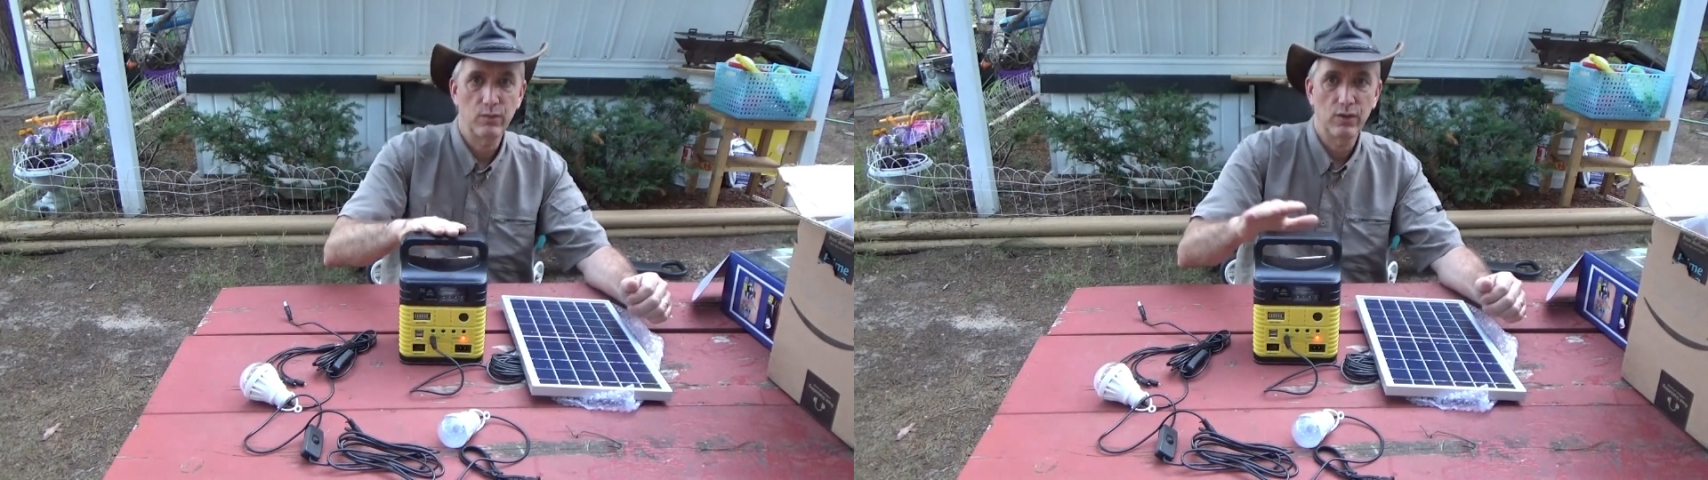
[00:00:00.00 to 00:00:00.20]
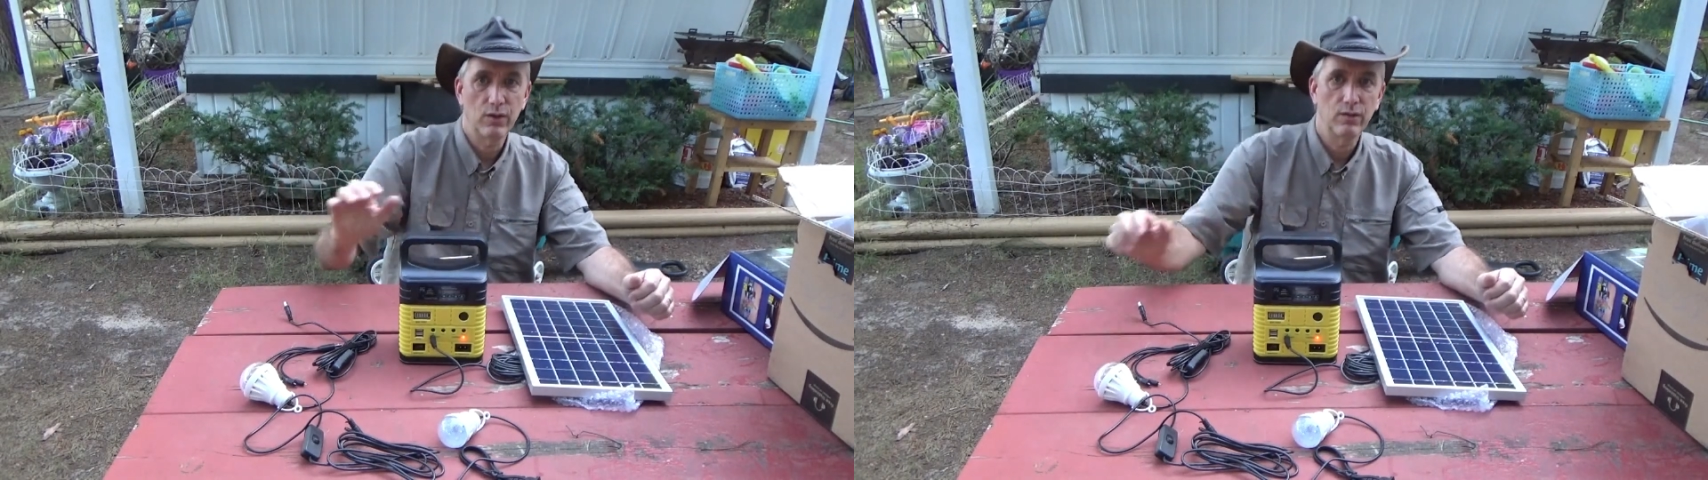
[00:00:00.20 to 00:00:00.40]

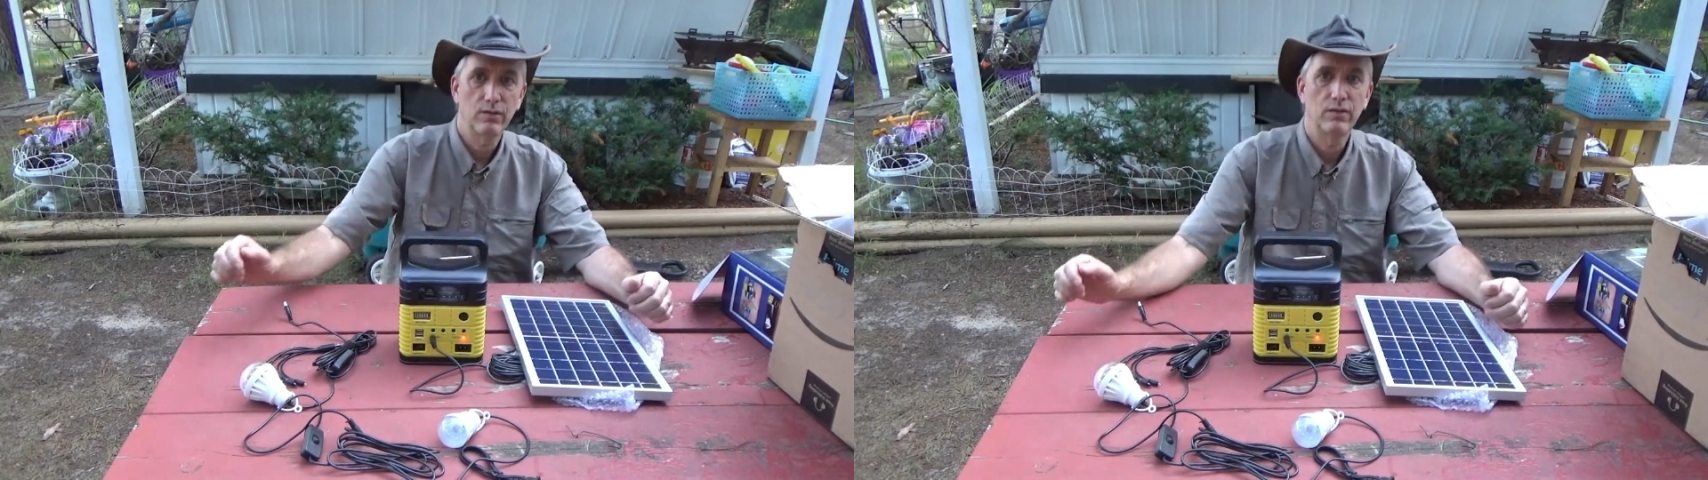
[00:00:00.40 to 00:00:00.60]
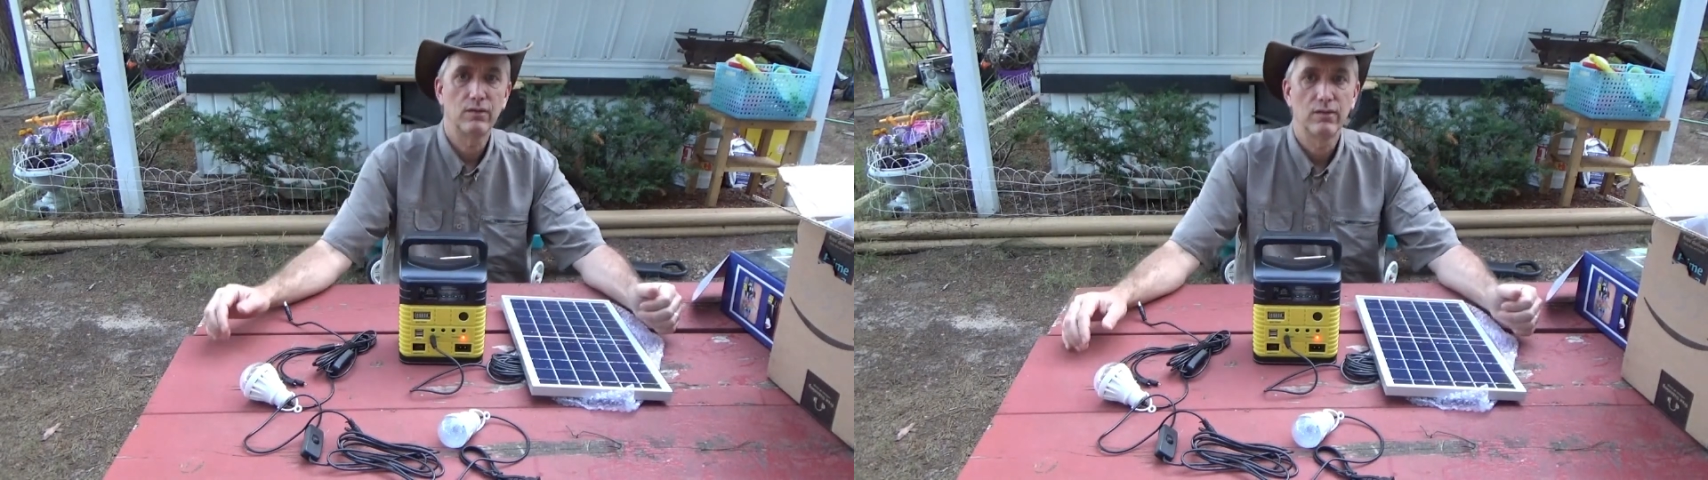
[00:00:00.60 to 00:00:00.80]
below.
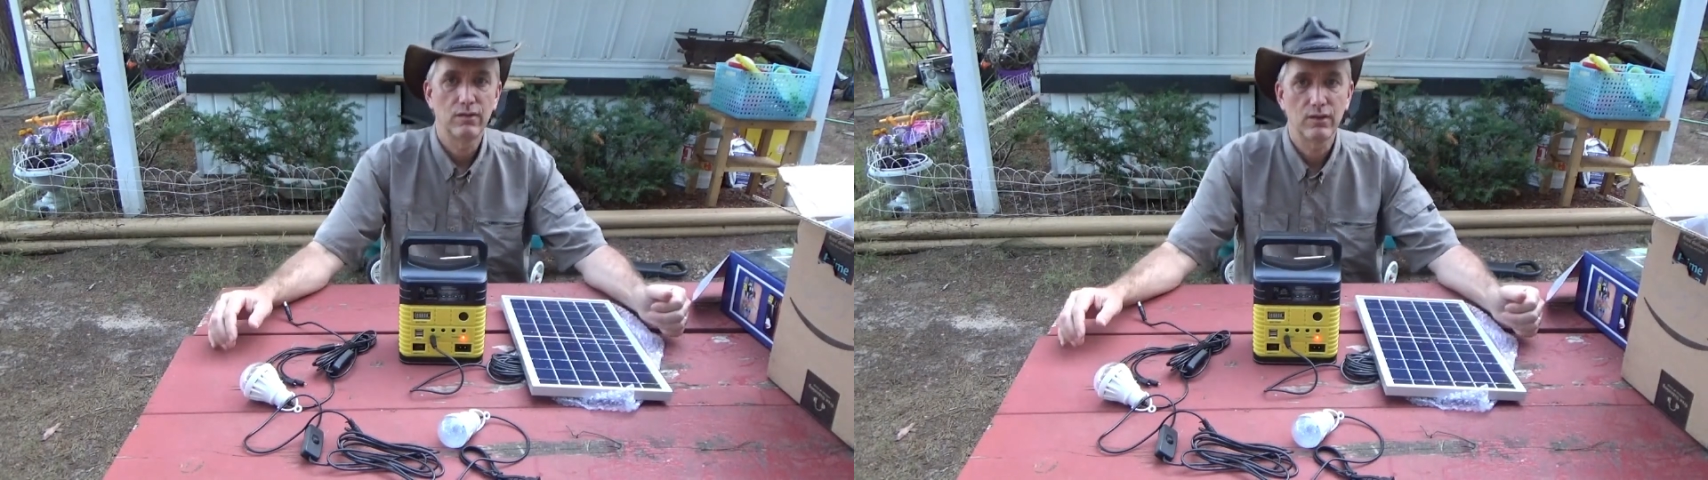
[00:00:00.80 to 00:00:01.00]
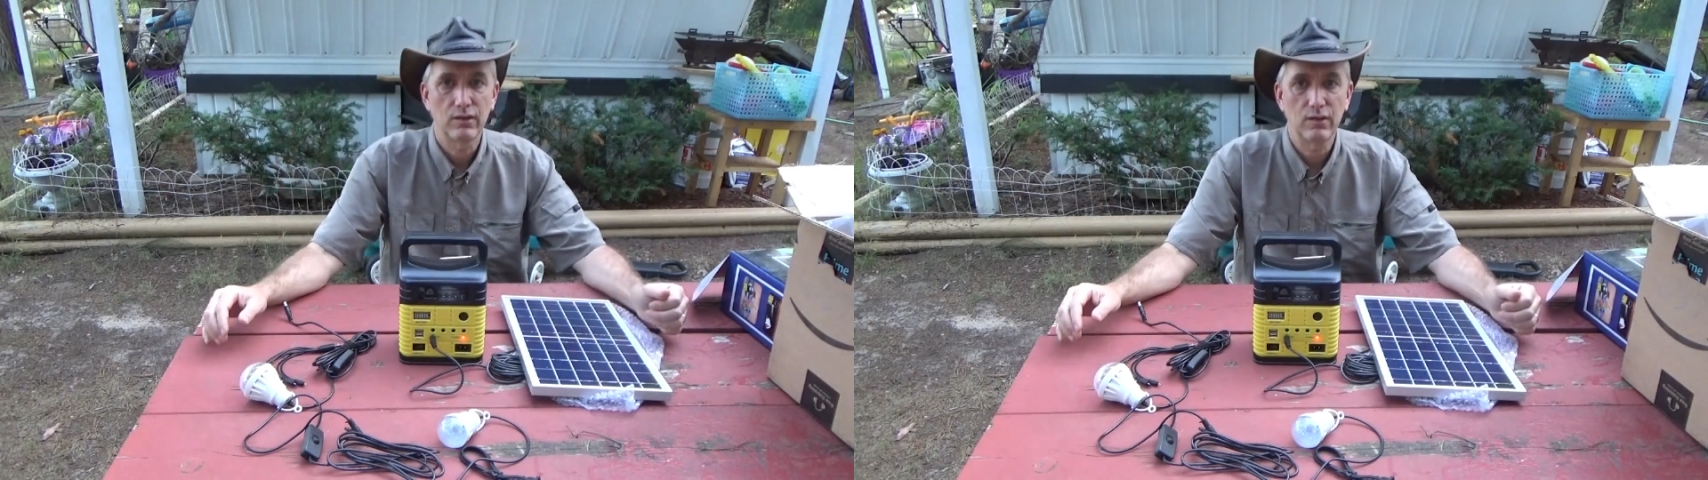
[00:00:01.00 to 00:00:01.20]

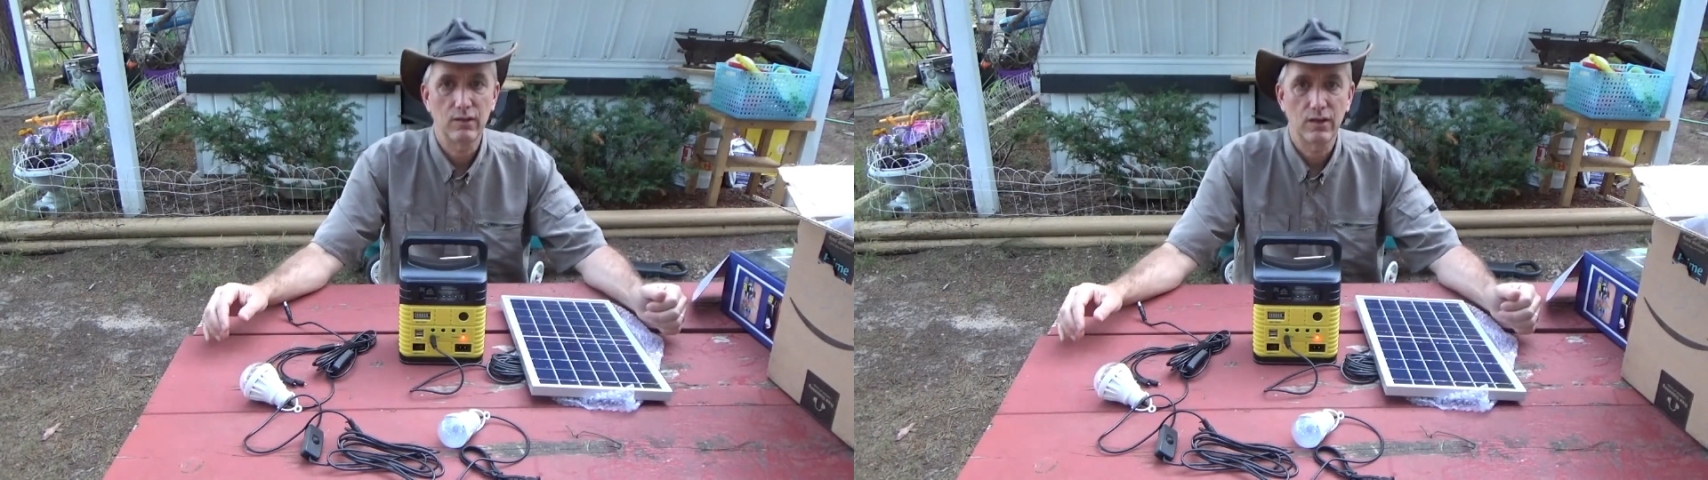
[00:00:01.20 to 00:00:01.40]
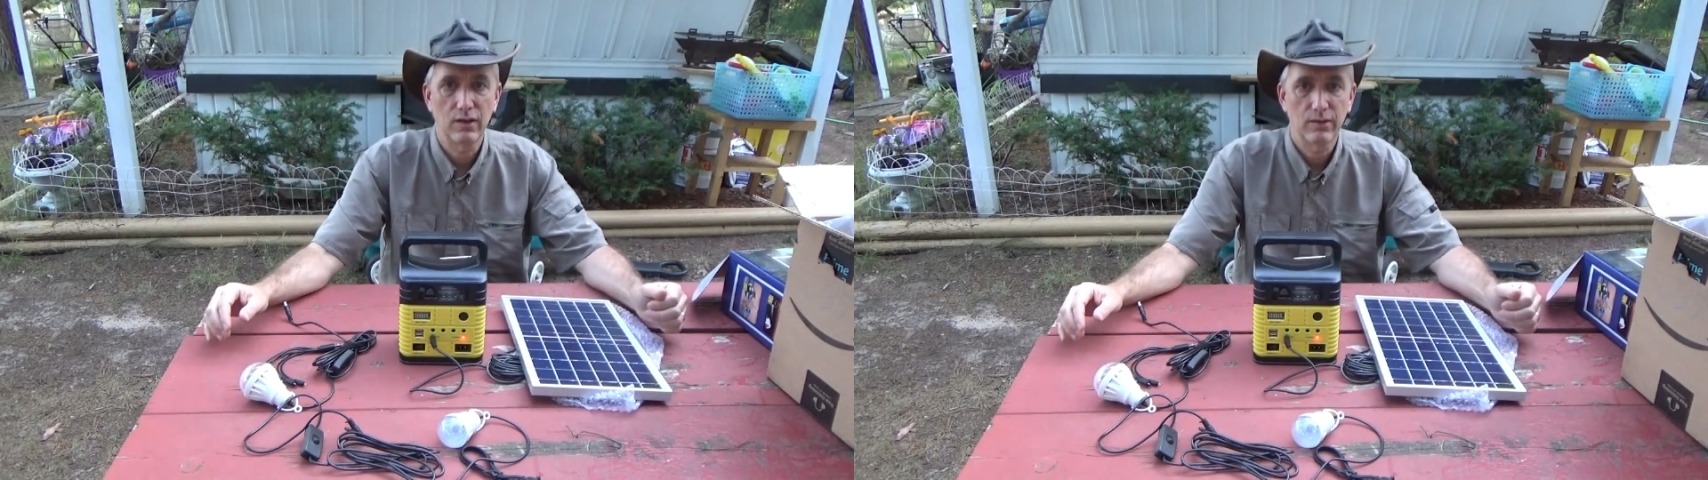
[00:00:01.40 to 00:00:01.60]
Talk to you
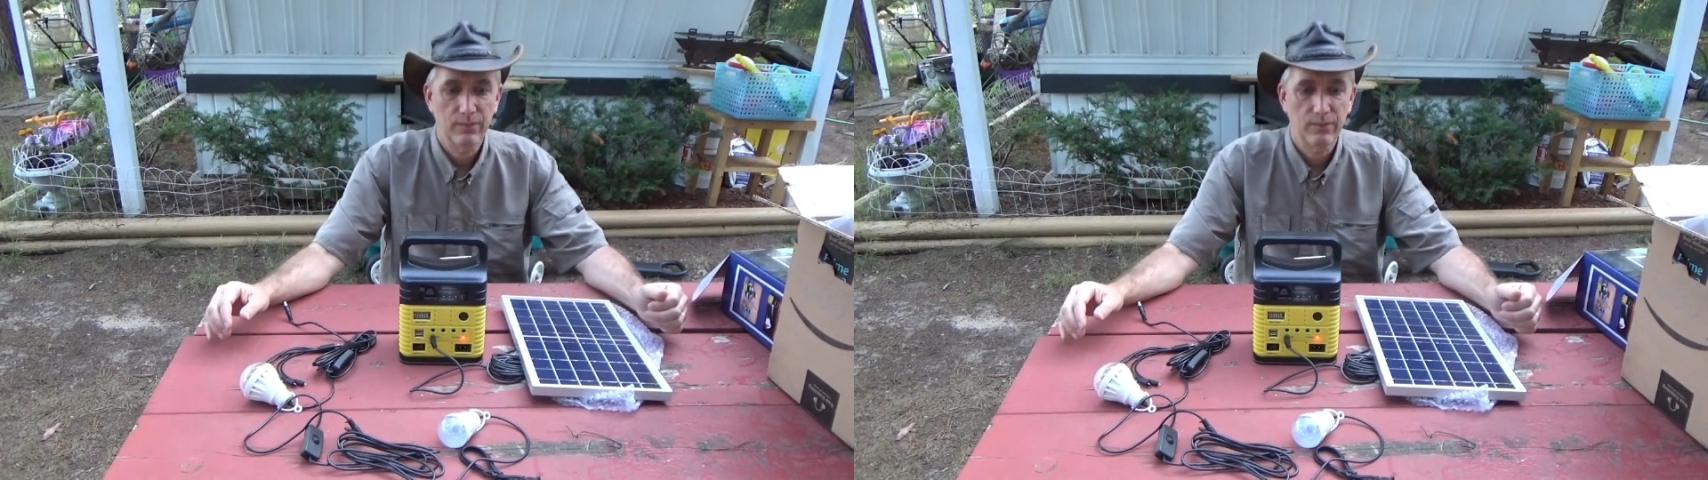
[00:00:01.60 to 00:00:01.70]
later.